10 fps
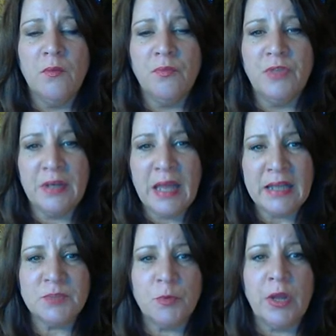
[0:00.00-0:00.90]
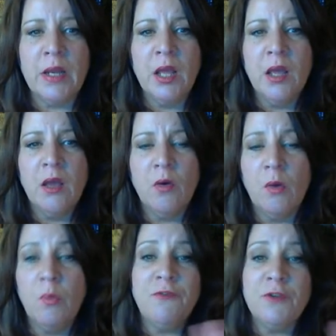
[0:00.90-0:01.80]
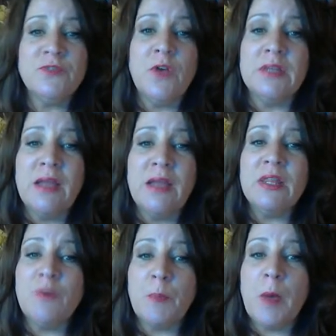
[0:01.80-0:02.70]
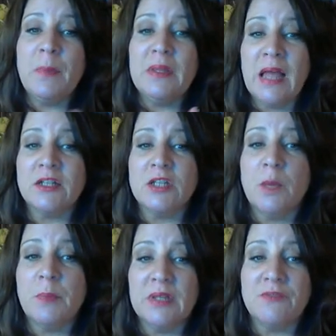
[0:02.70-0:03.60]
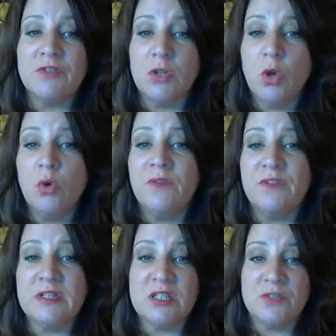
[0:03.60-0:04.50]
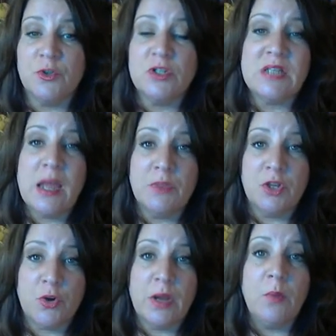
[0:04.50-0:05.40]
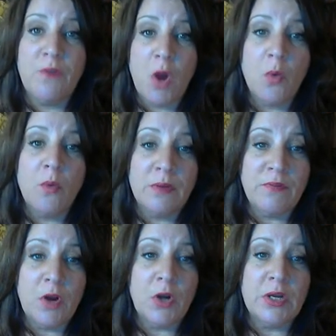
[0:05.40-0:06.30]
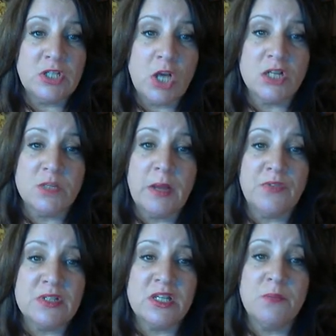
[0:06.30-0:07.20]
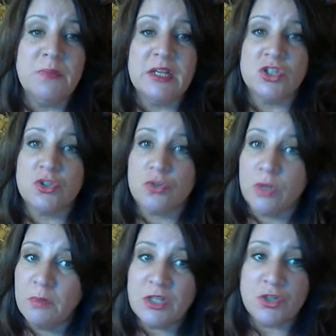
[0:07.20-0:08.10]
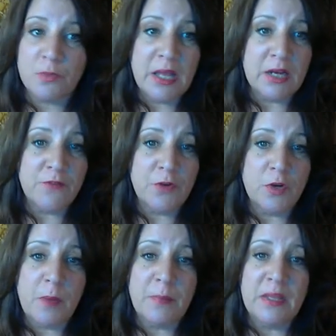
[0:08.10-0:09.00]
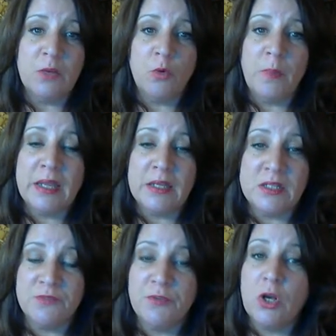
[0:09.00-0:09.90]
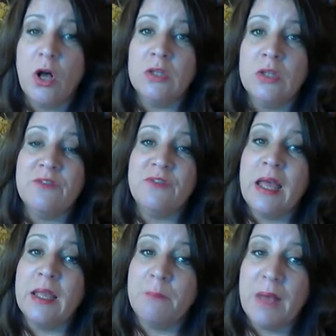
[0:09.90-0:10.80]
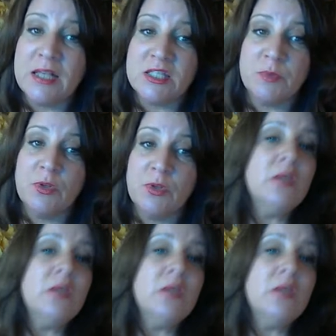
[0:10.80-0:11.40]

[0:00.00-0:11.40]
the next point. Well, first of all, never leave a puppy locked up and left alone if it's his first time in the crate. We've already talked about this. Can be extremely traumatic for your puppy, and it will make it difficult, if not impossible,